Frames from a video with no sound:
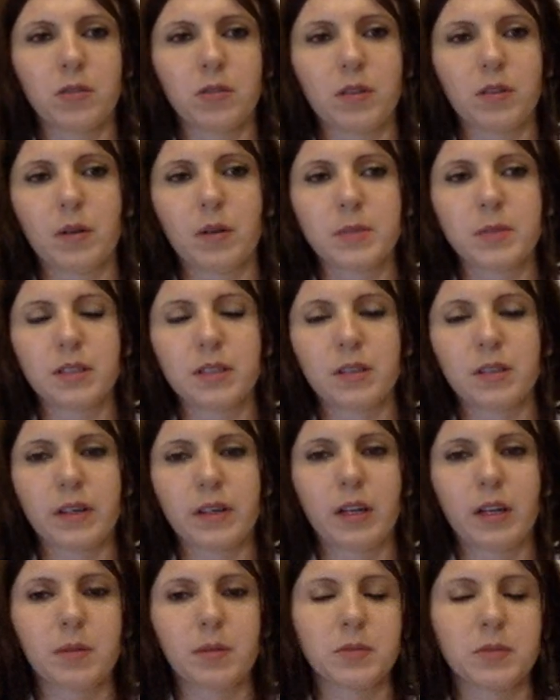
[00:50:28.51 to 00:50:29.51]
or
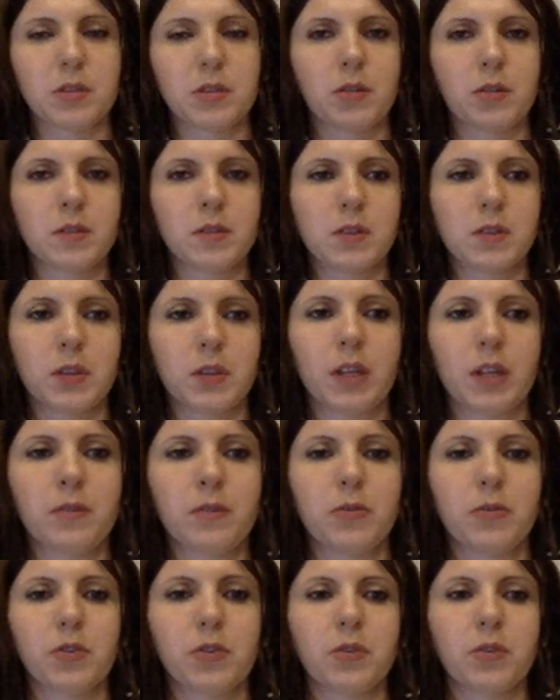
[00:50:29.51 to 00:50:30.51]
Amsterdam, so it's okay
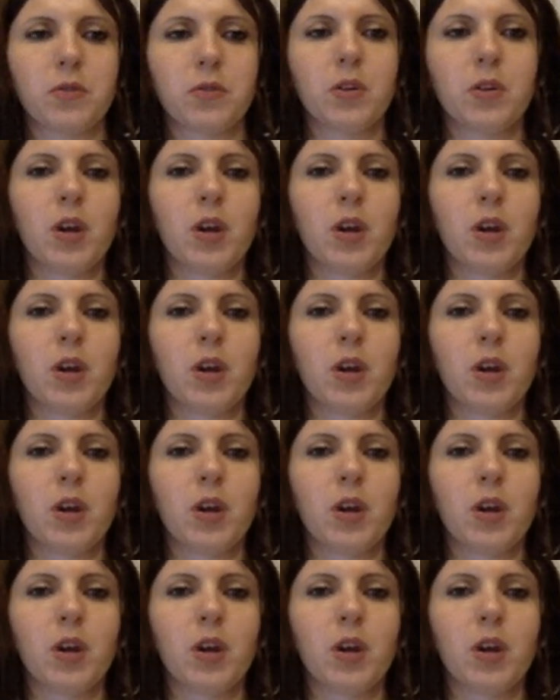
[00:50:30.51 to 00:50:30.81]
for you.